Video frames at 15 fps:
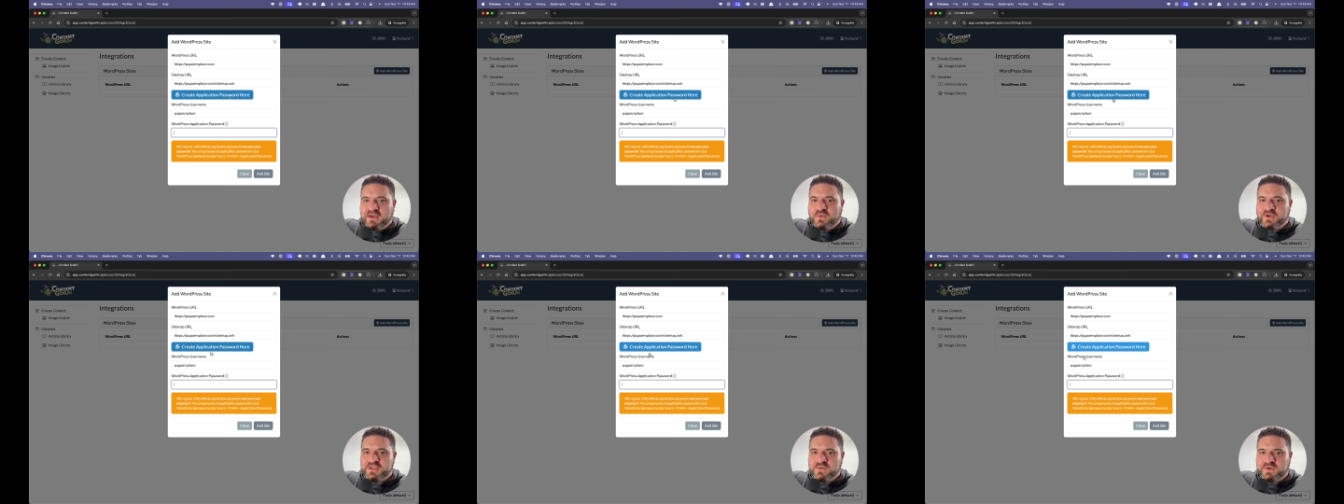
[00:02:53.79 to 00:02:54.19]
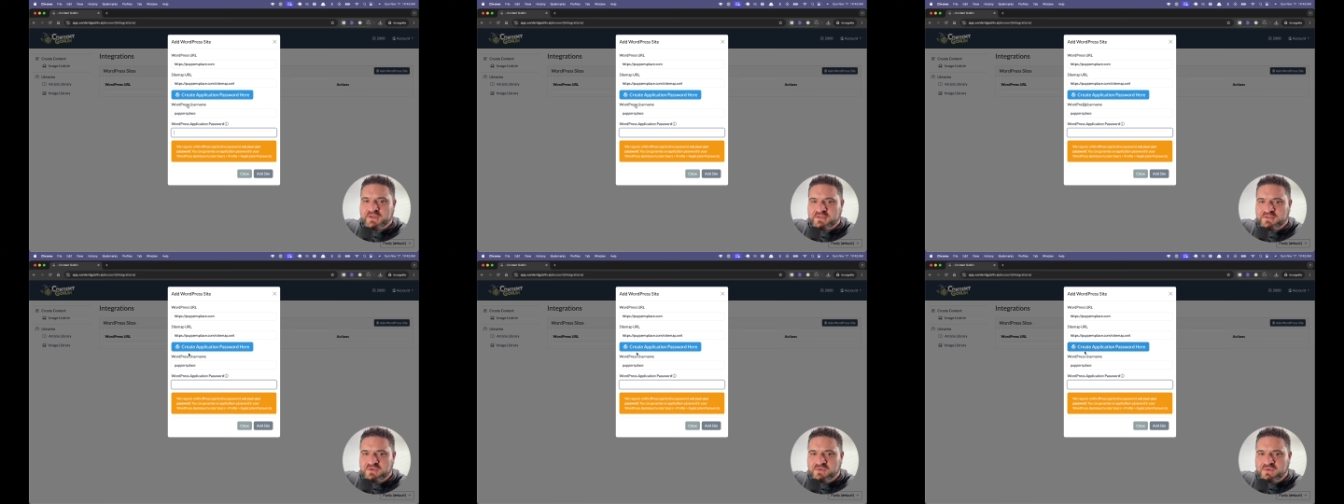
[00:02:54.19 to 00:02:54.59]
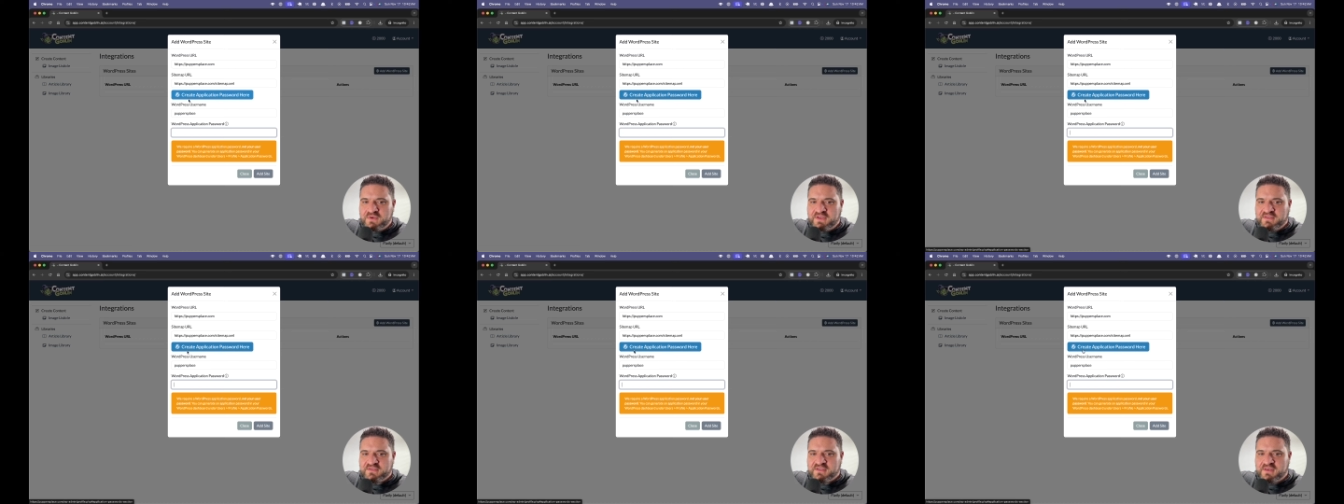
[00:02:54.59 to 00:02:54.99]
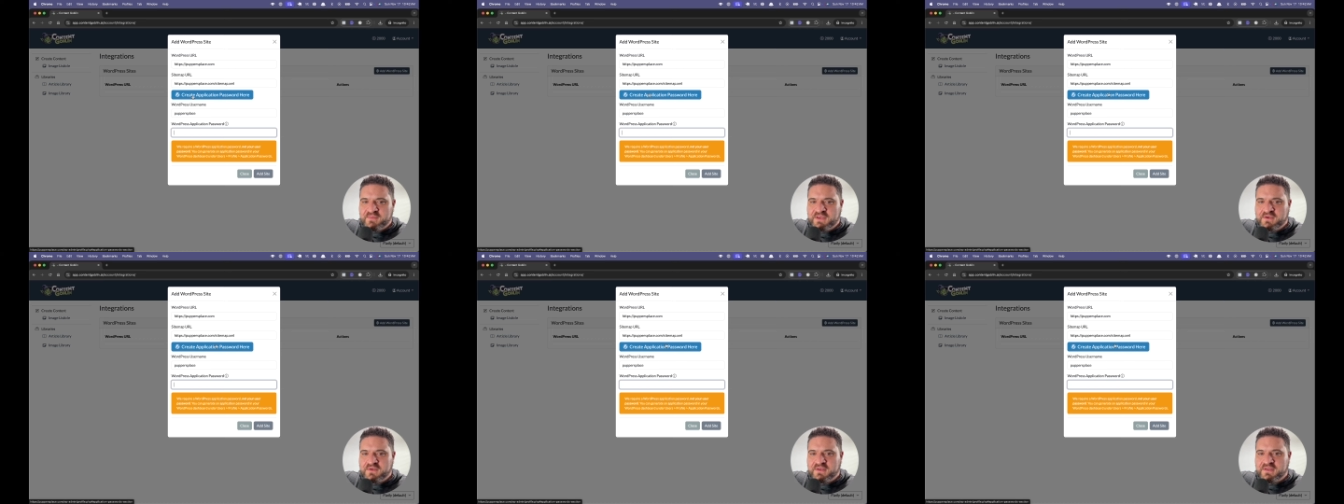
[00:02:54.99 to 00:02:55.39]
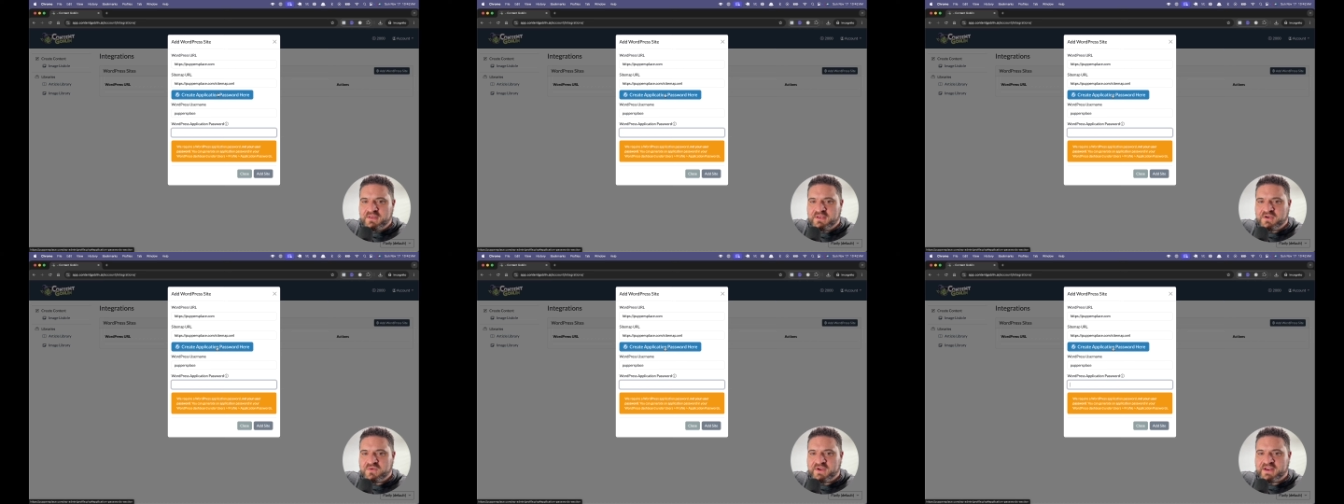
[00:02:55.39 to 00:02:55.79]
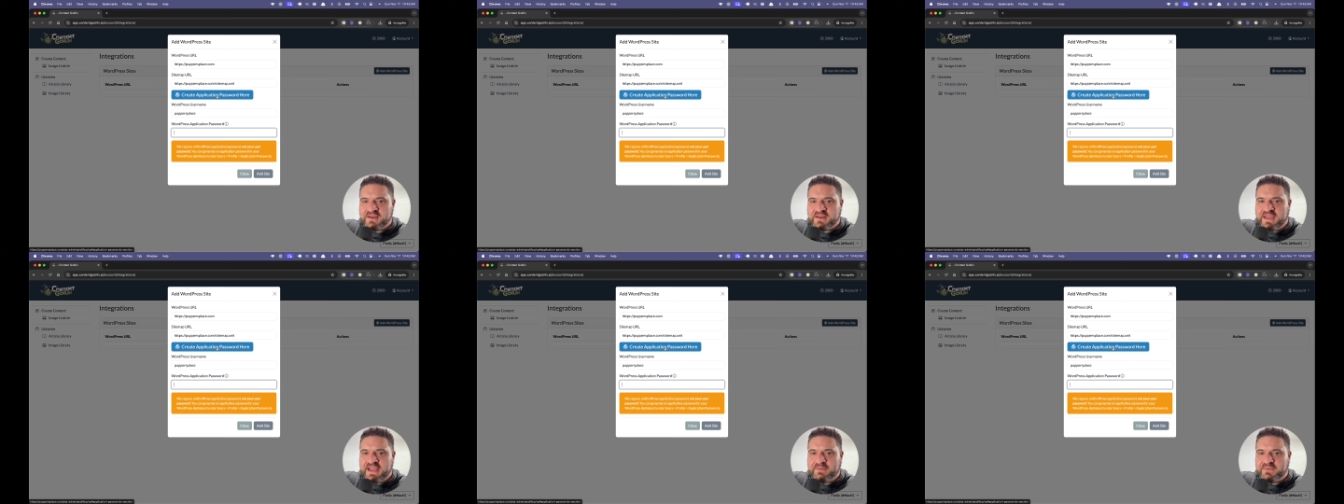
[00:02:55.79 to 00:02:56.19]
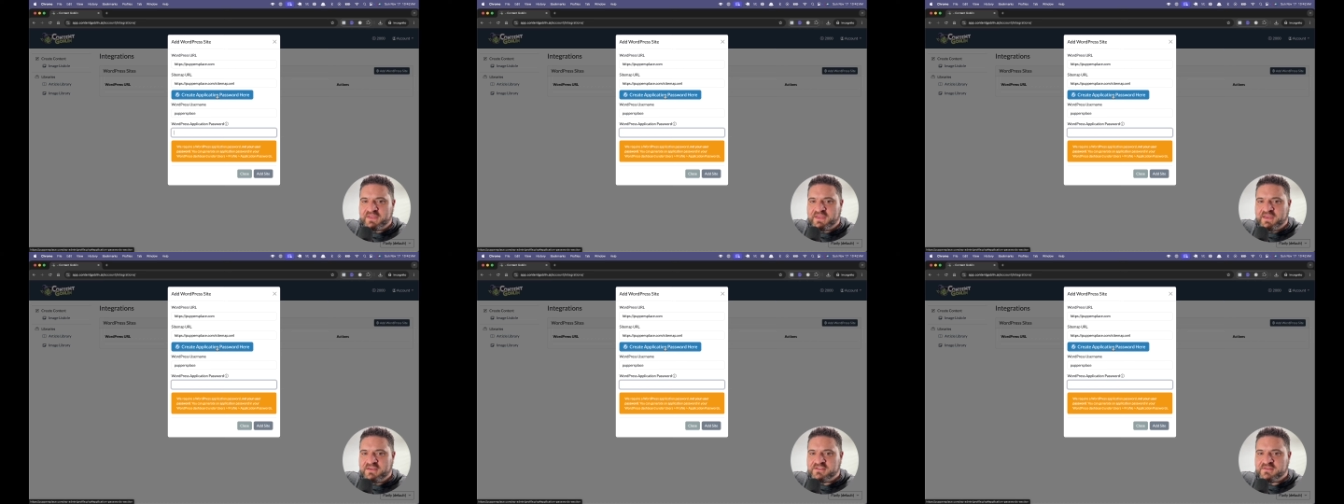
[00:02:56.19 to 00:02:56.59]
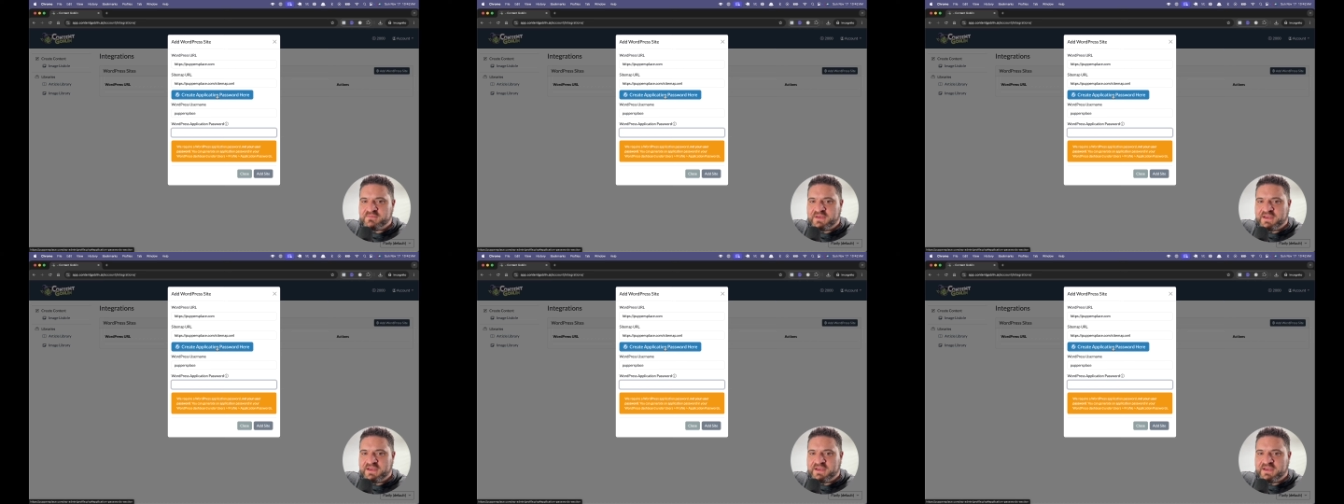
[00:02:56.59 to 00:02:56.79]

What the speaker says: What you want to do is come here and create an application